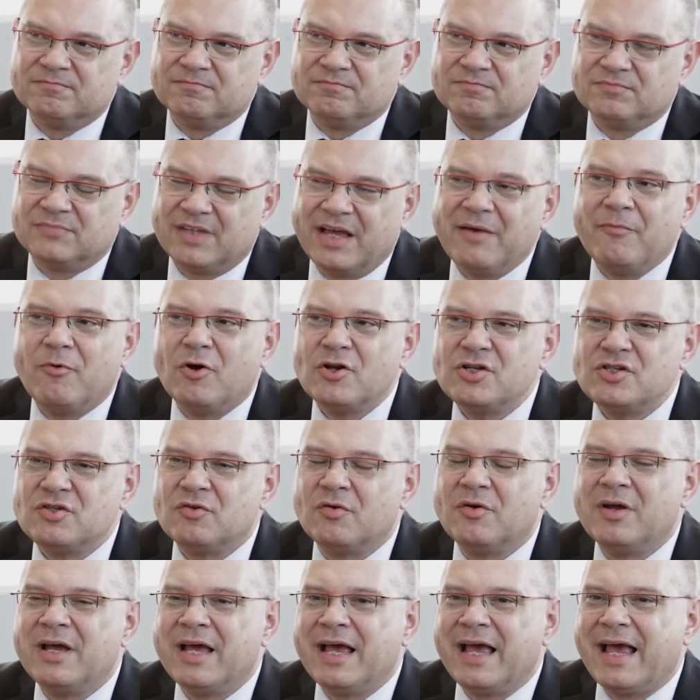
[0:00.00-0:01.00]
they want
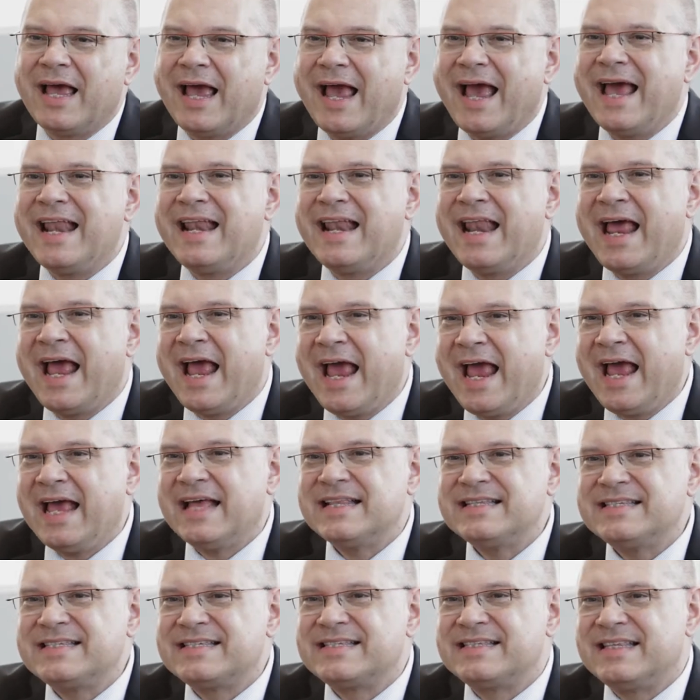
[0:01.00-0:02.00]
to
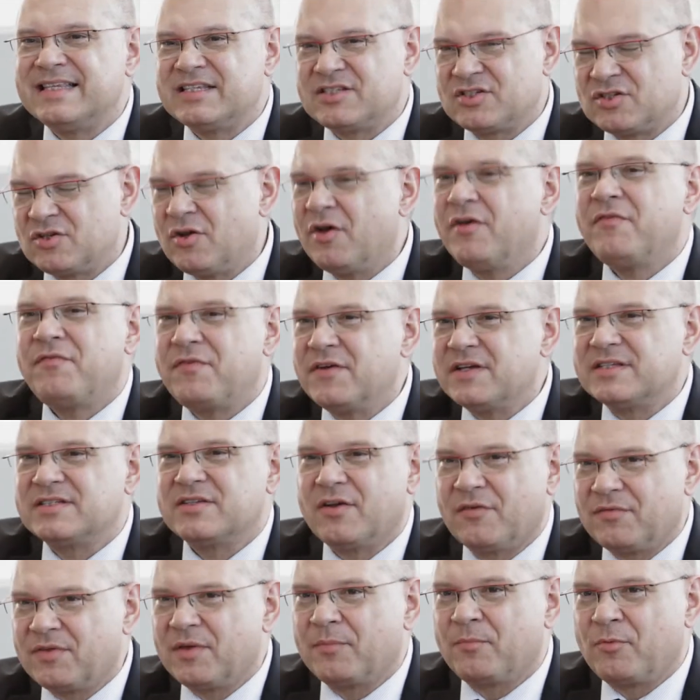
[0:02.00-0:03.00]
enhance the surface
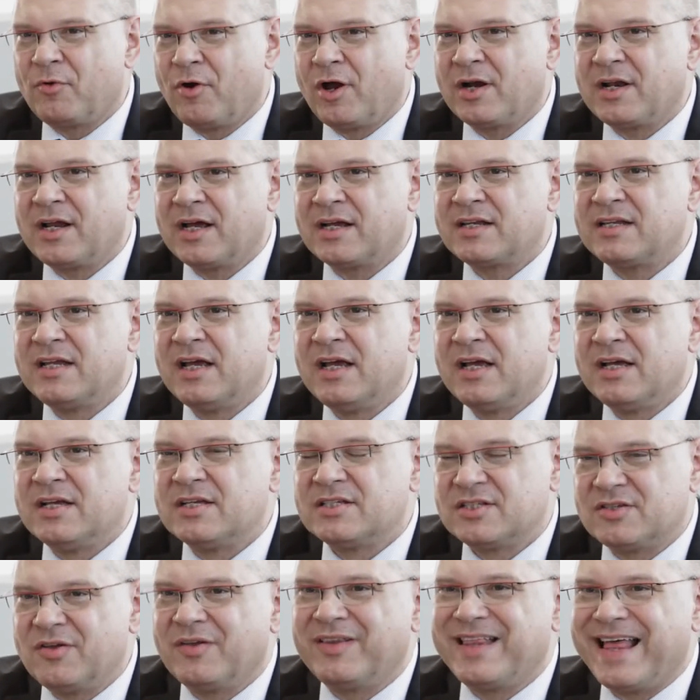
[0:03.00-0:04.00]
of the product
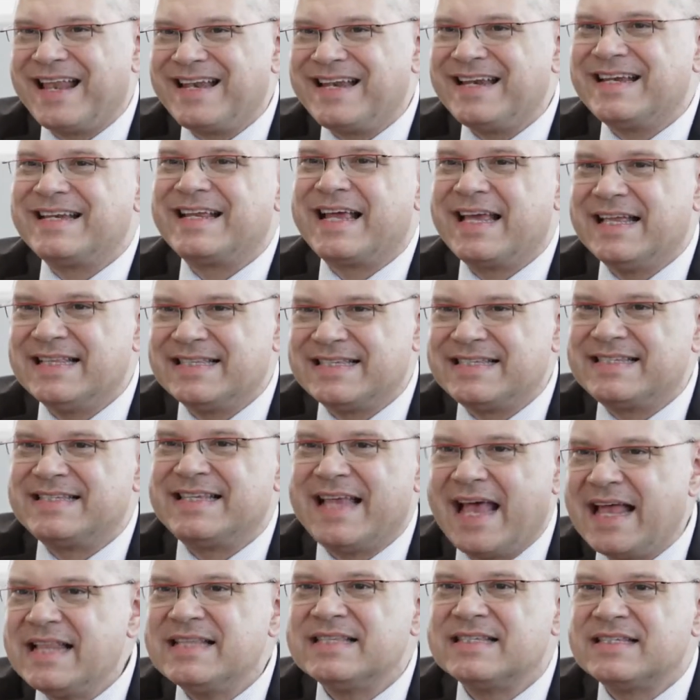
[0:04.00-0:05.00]
so that it can
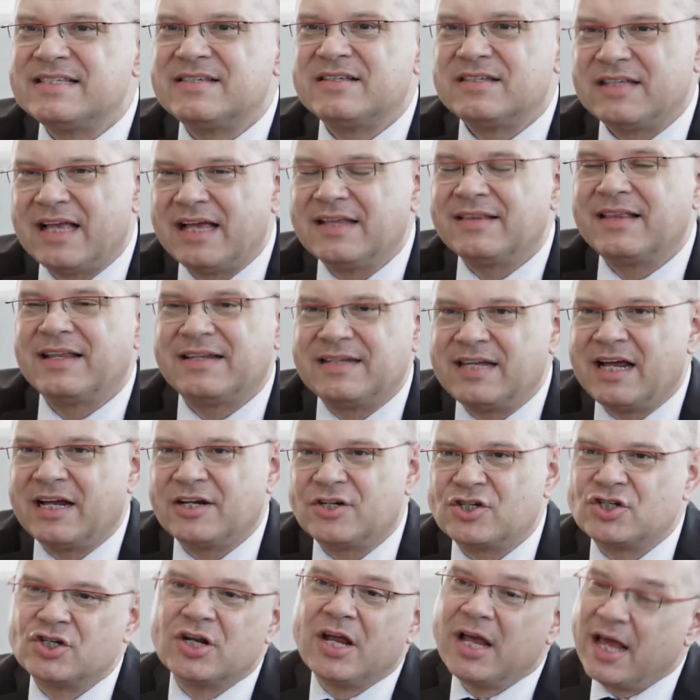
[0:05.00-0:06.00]
sense the
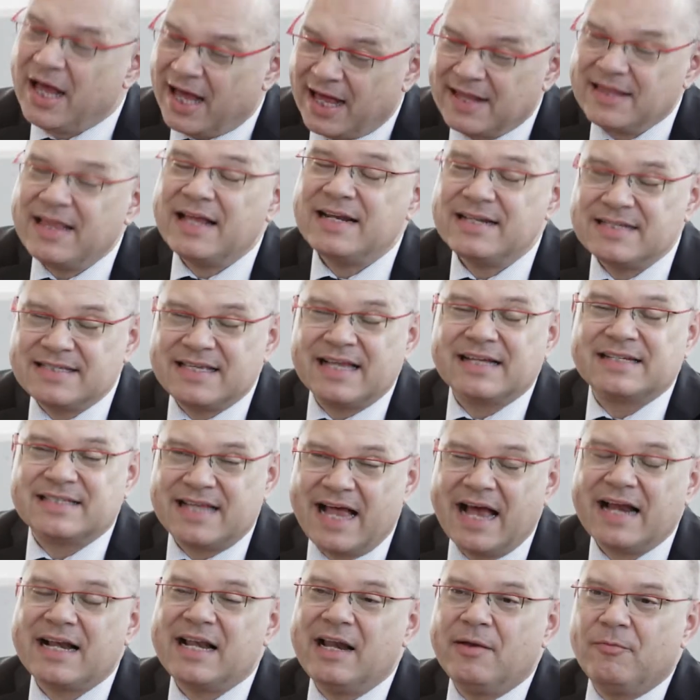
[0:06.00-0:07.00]
touch. And that is
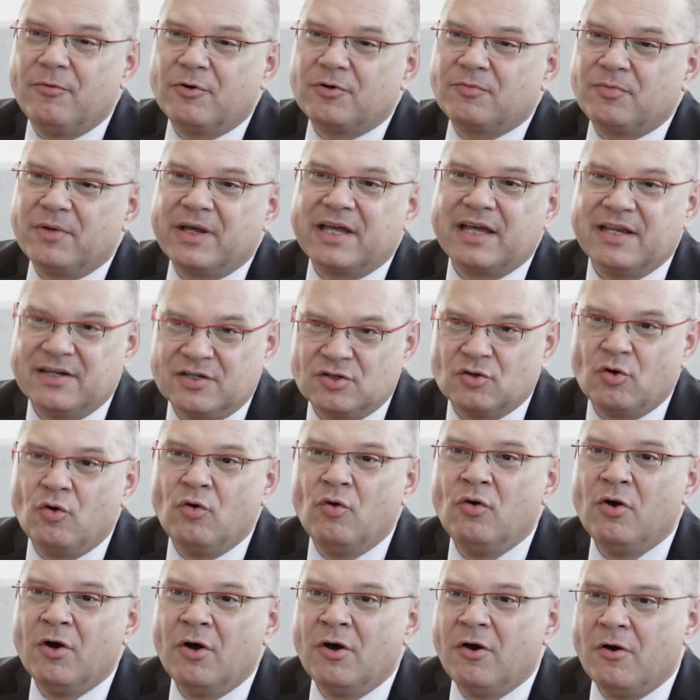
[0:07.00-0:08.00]
exactly what we can
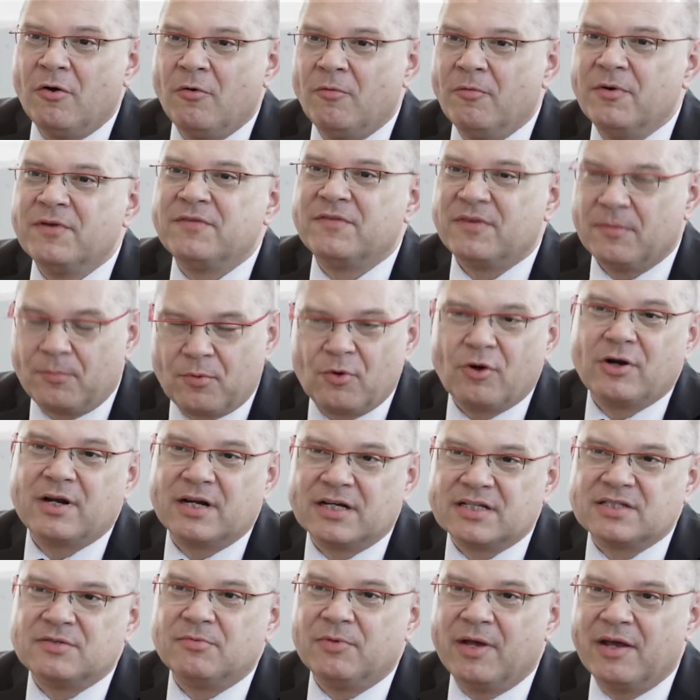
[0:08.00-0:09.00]
do with the
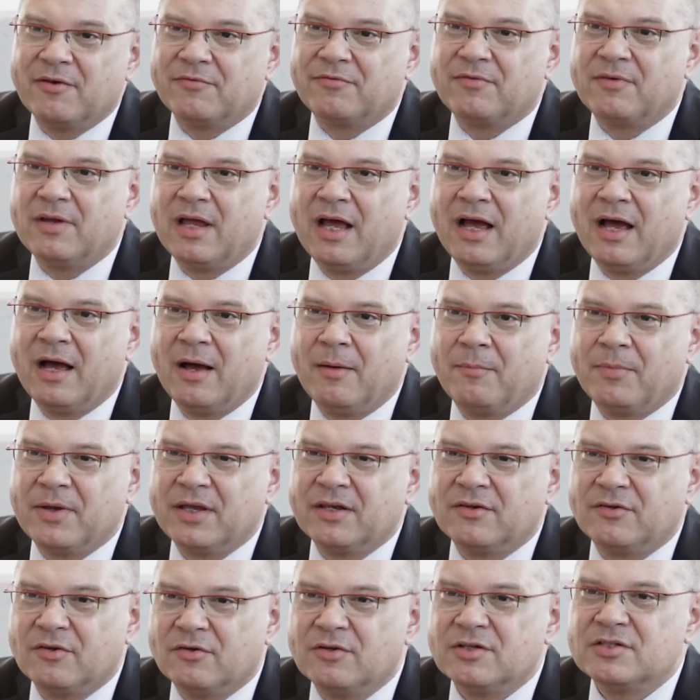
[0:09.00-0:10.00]
products we have
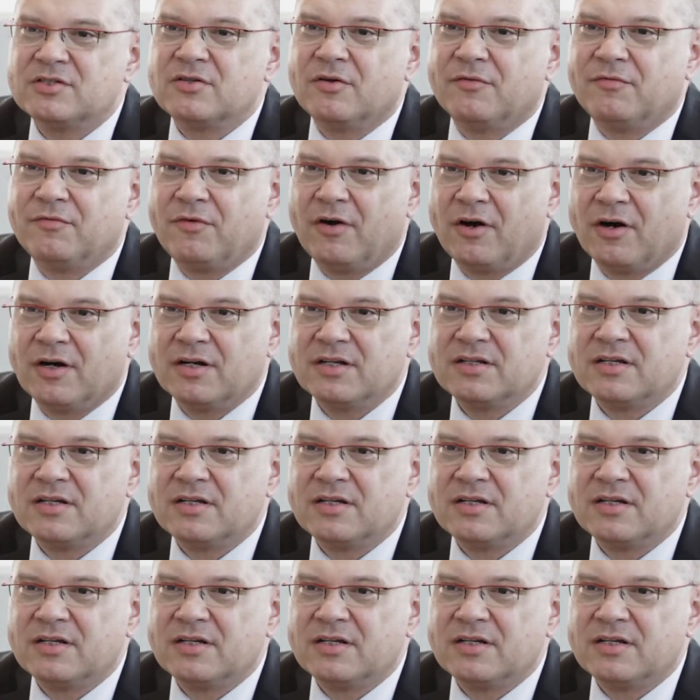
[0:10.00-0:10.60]
been doing so far.